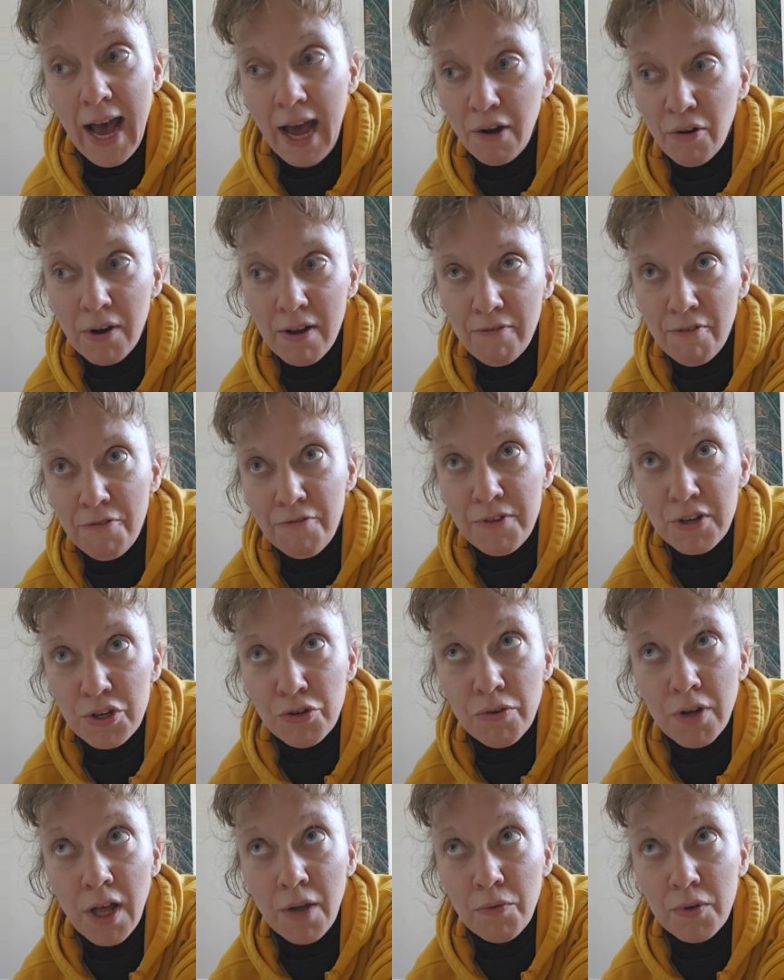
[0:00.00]
I don't have a
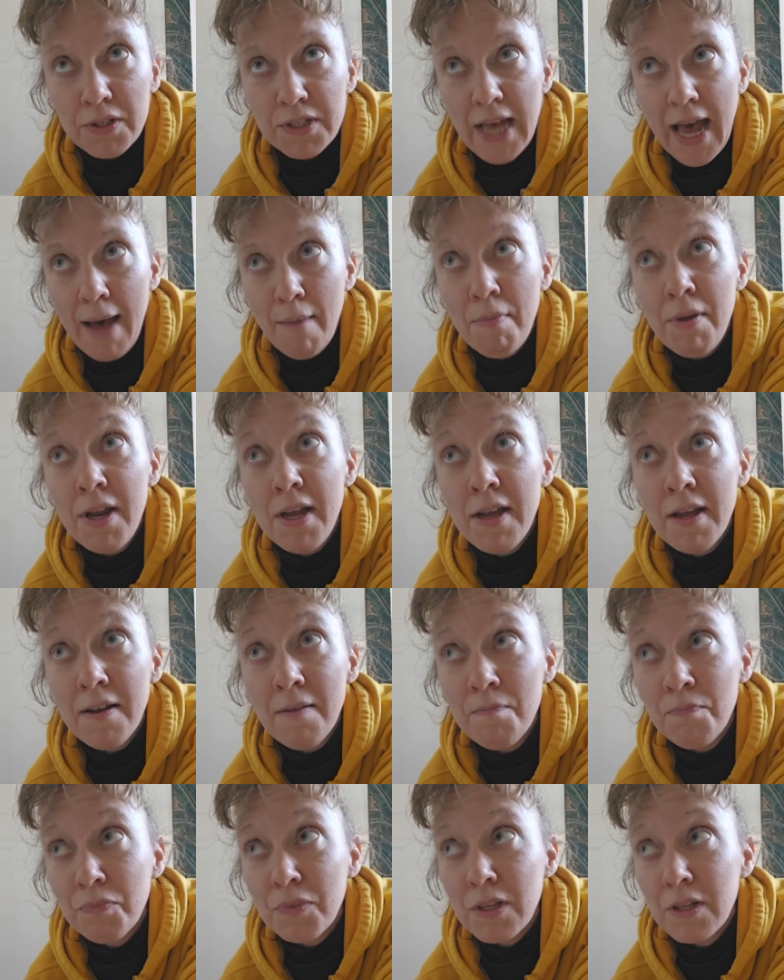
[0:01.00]
visual on what's happening.
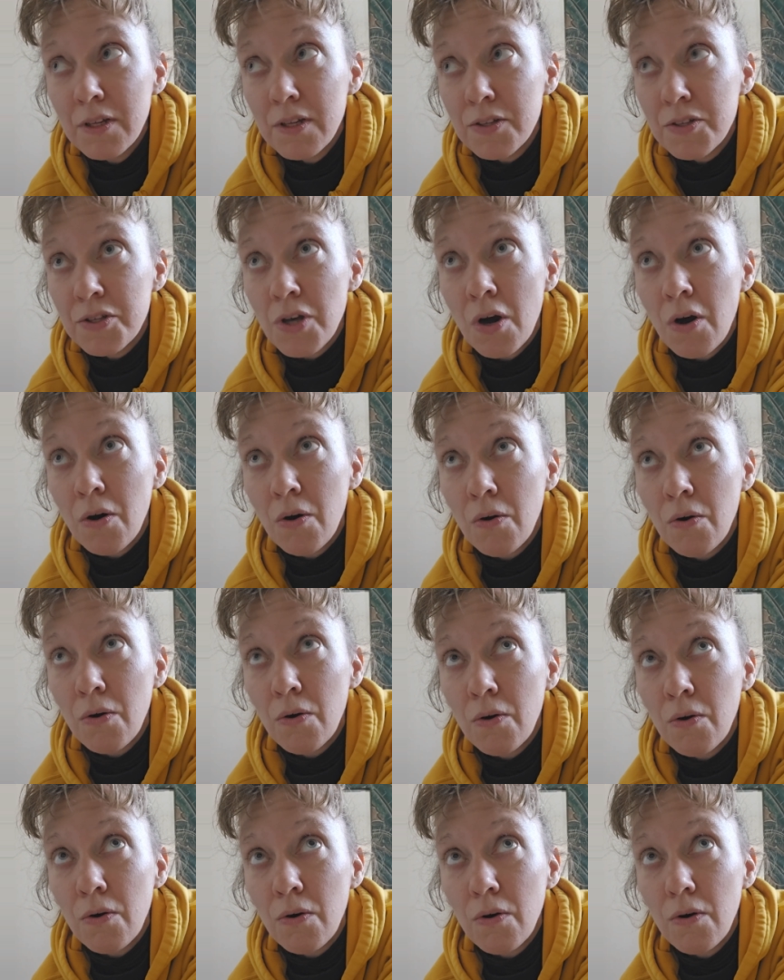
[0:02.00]

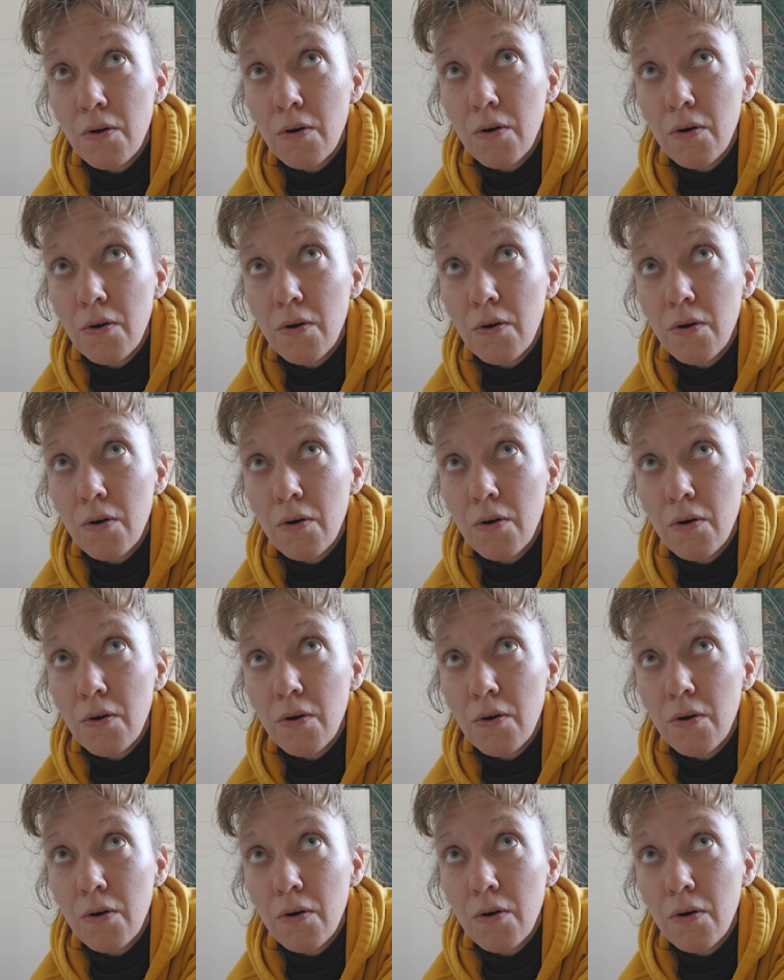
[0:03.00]
So